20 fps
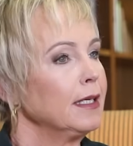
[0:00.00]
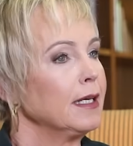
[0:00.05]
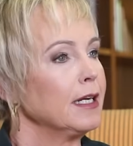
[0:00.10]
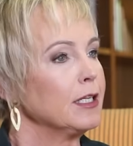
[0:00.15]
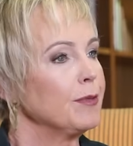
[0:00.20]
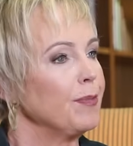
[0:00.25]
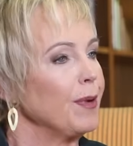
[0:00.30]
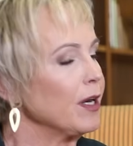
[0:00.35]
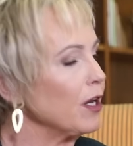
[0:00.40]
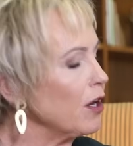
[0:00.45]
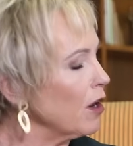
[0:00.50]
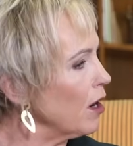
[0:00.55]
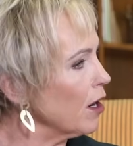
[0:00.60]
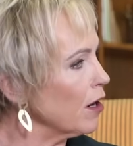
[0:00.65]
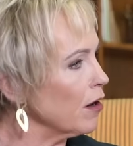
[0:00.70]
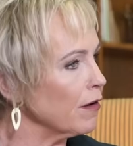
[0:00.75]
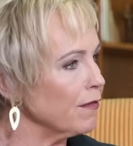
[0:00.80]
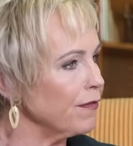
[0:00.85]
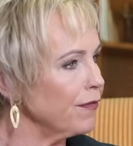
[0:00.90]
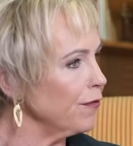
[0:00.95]
It's been
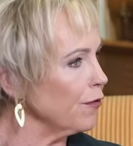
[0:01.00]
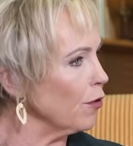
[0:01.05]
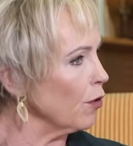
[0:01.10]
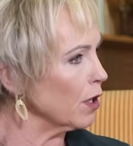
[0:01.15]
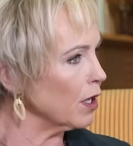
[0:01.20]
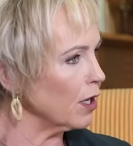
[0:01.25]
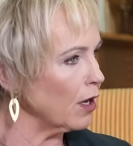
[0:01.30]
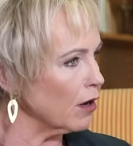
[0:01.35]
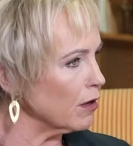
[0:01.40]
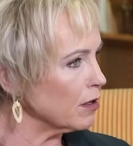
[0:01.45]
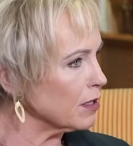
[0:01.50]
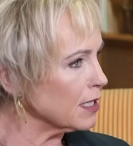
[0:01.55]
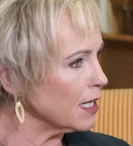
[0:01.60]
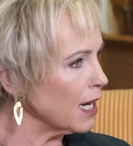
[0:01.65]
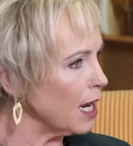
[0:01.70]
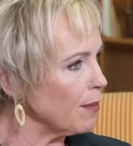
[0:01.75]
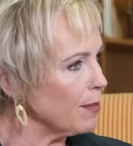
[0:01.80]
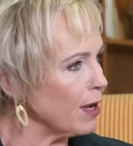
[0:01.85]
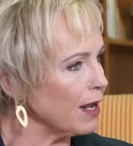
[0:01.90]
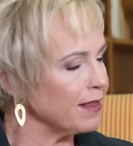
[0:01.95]
going on for a long time.